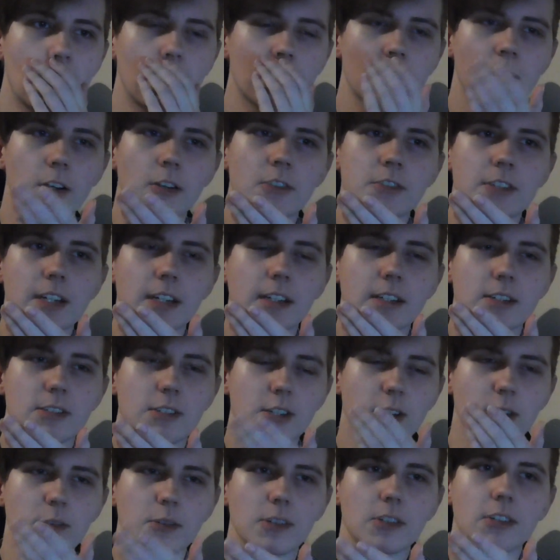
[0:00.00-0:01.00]
Our content is
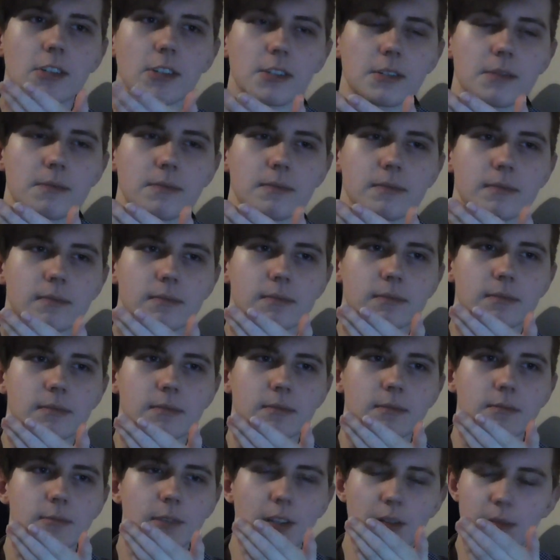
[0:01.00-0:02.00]
too good.
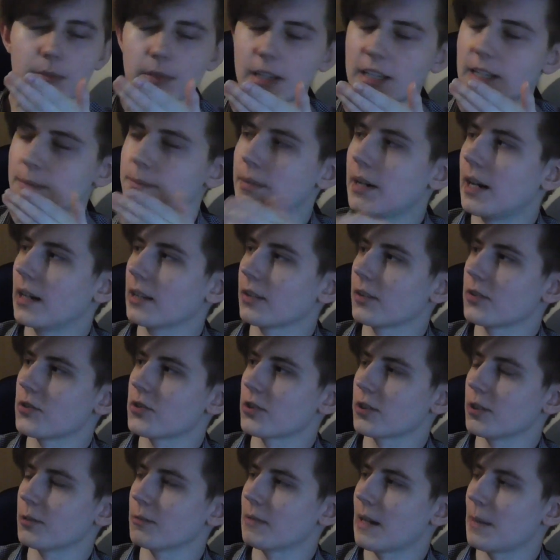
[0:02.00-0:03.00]
We've made a
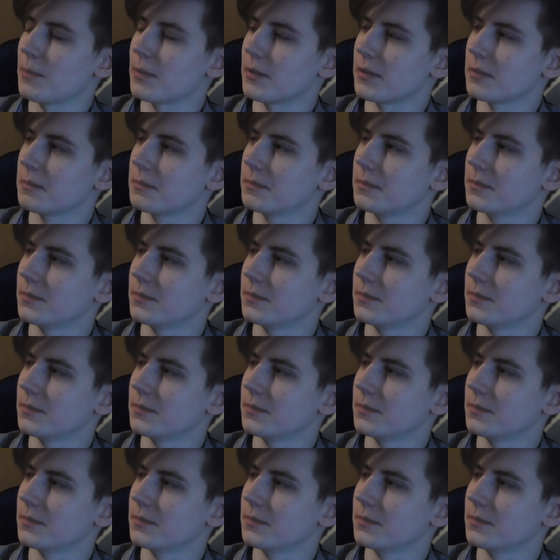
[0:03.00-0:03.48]
biological weapon.